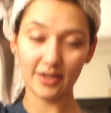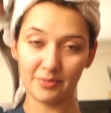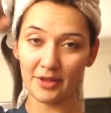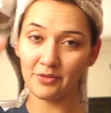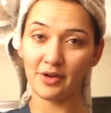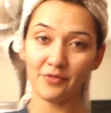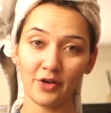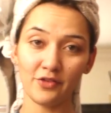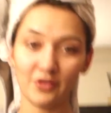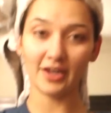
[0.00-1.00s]
And by the way, for
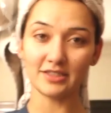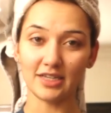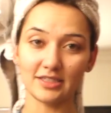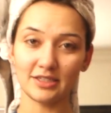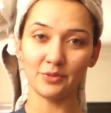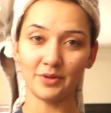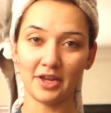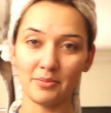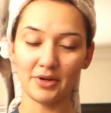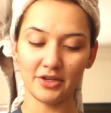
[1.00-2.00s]
all of you guys asking what
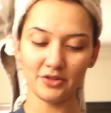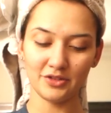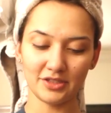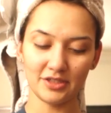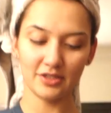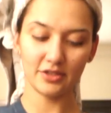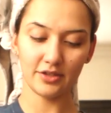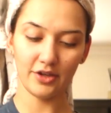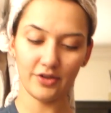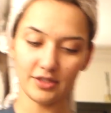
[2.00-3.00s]
camera I use,
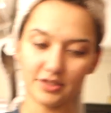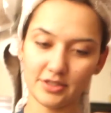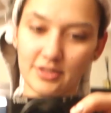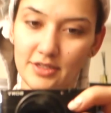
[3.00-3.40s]
here it is.